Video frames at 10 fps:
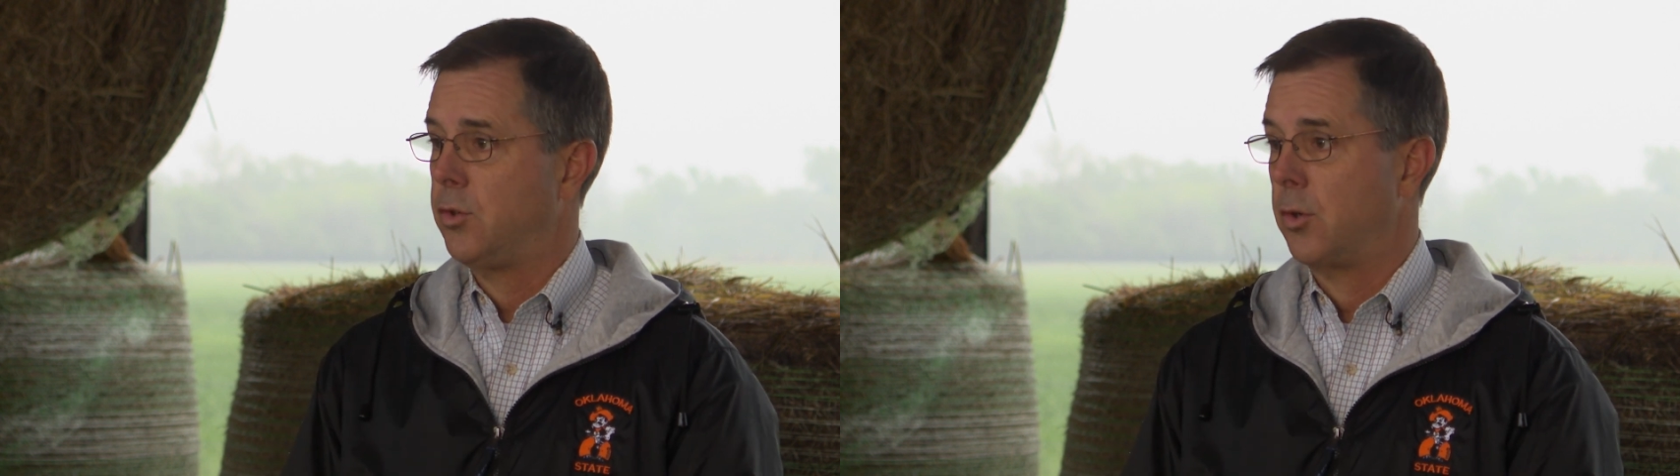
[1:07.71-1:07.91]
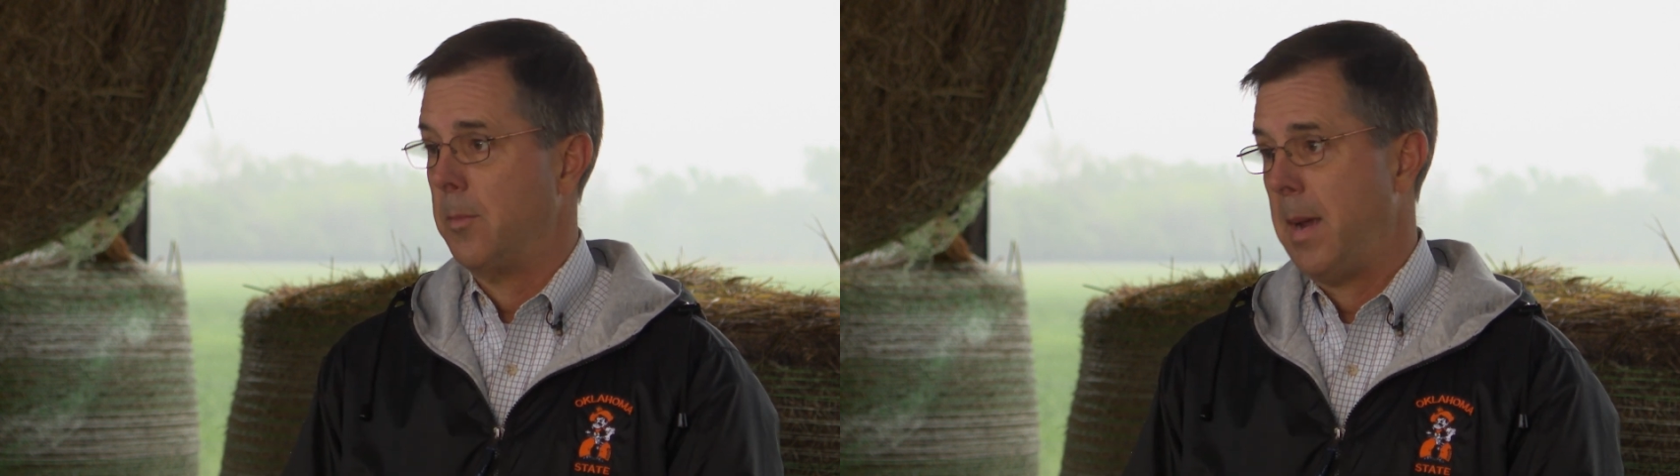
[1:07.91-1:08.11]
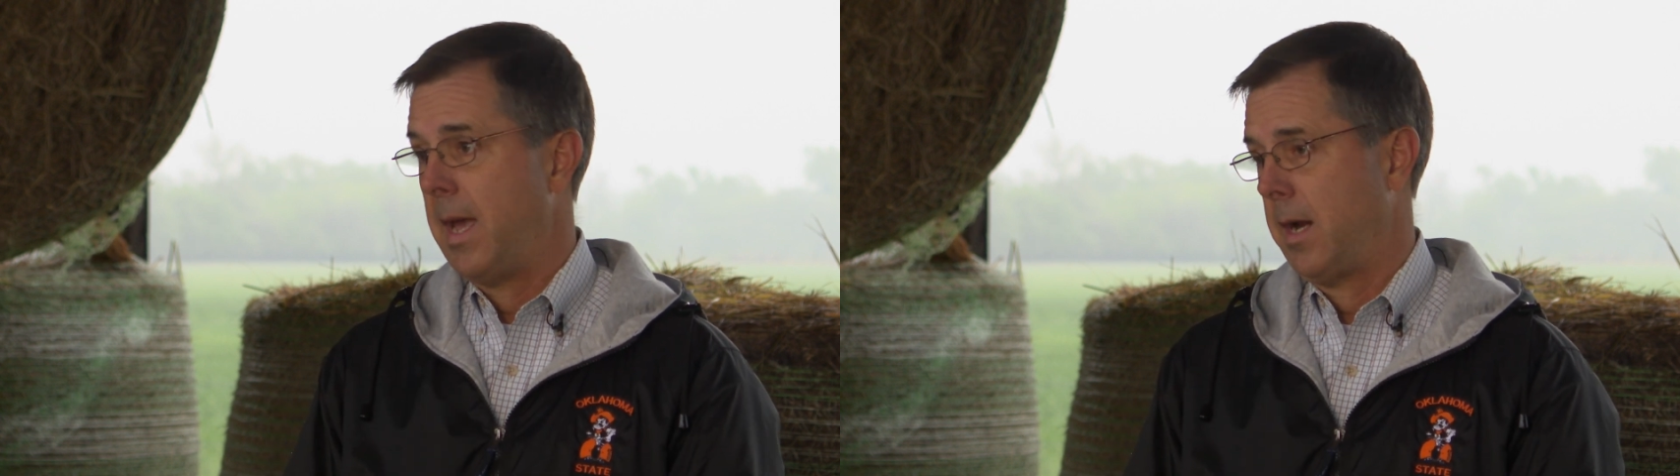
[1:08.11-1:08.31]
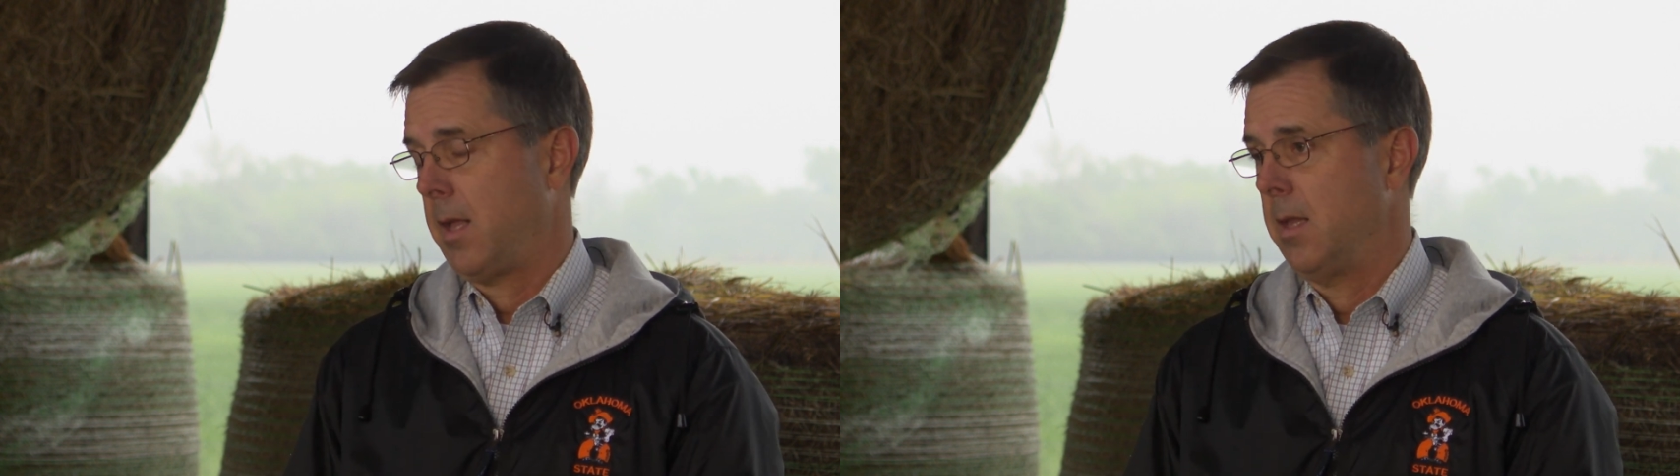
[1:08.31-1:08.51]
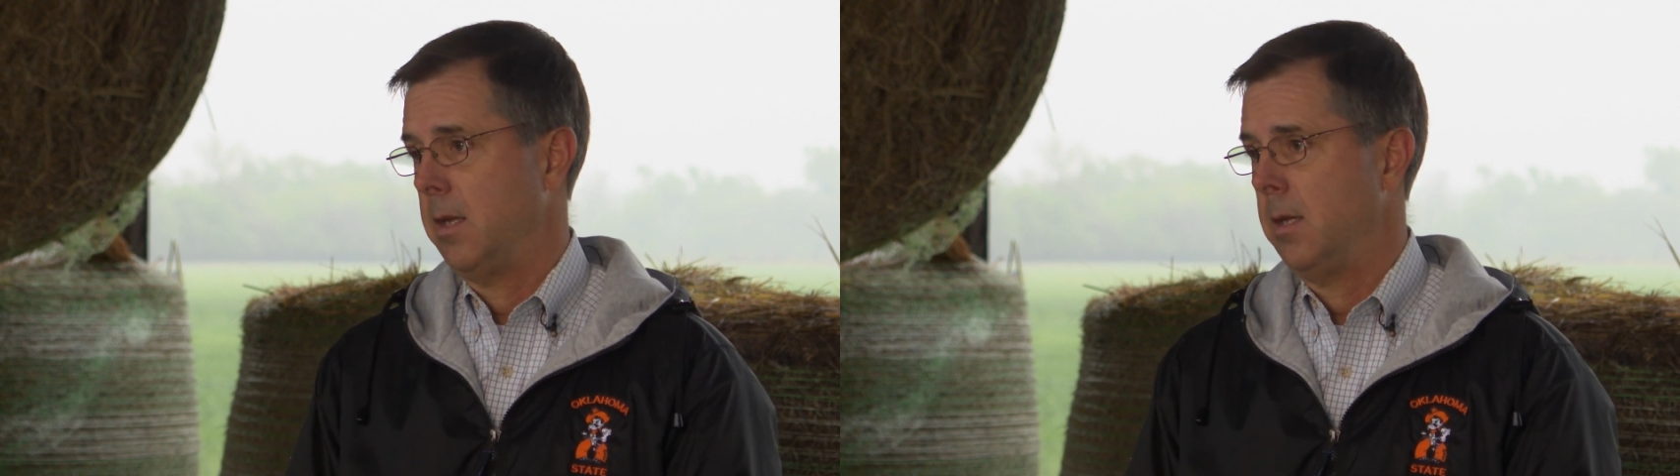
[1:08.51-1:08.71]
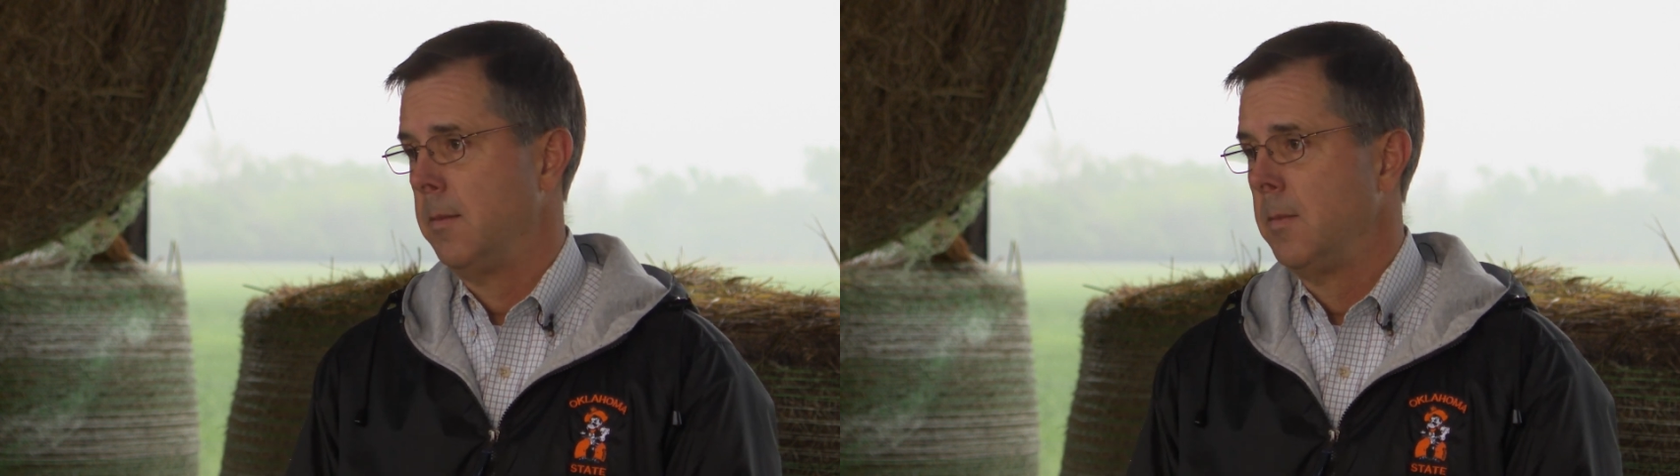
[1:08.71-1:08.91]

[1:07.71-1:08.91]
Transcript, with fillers: dramatically.